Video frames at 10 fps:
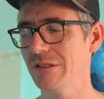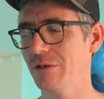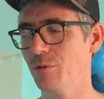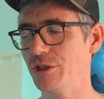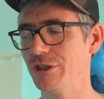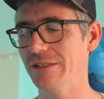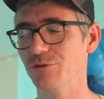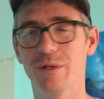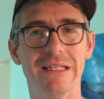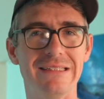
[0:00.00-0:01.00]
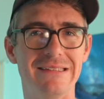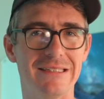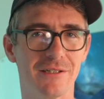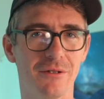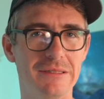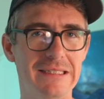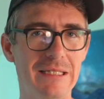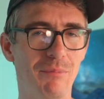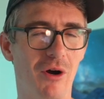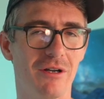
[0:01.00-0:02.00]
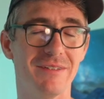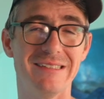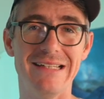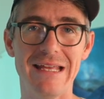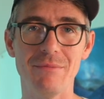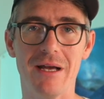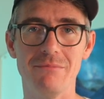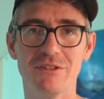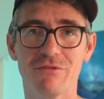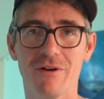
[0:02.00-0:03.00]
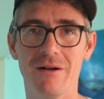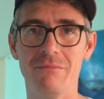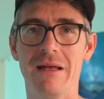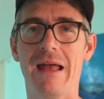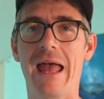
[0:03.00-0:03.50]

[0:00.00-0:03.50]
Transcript: which where the 0D part of its name comes from.